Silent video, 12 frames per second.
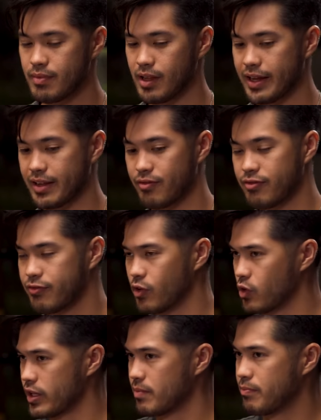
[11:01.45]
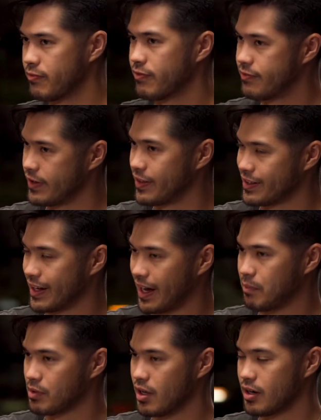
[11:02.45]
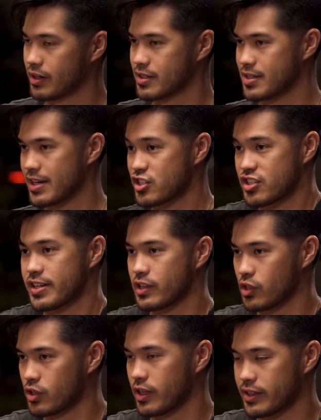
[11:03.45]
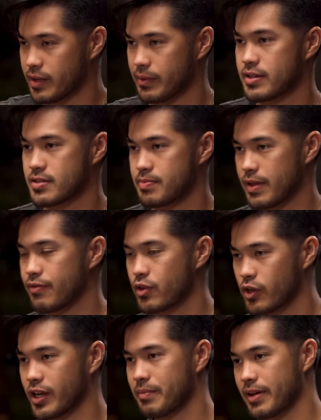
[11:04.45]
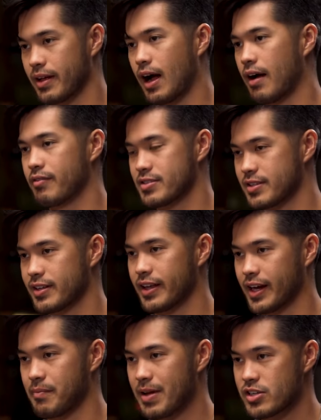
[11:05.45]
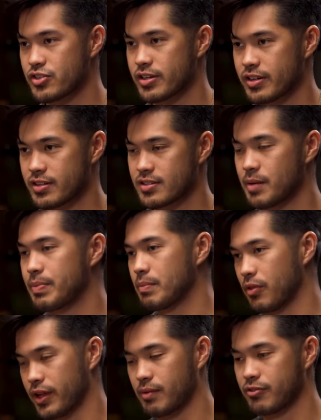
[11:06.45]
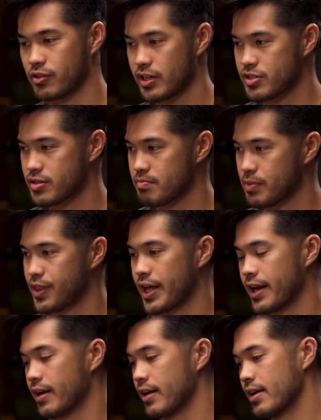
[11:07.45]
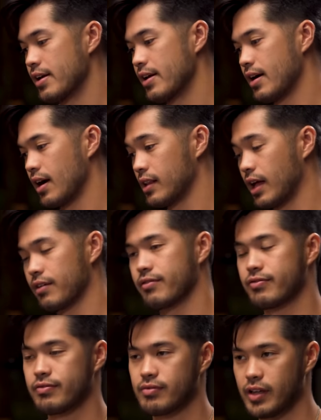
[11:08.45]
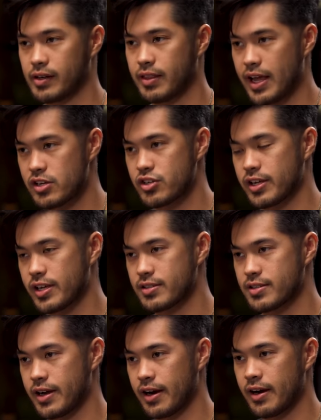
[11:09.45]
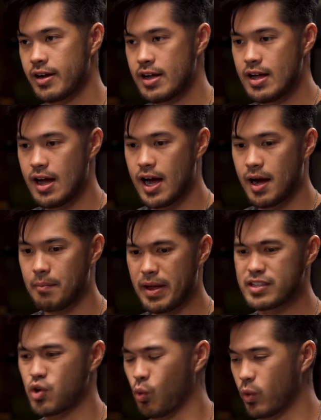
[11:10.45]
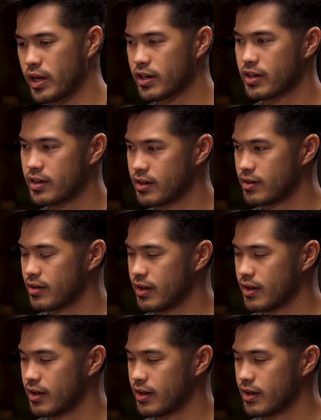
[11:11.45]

like fully feeling like I belong because yeah. I just didn't look like them. Because if you look at me, obviously, like I'm Asian. Yeah, Some yeah. people think I'm full Asian, but then a lot of like the Asian kids there. Um, it's a weird,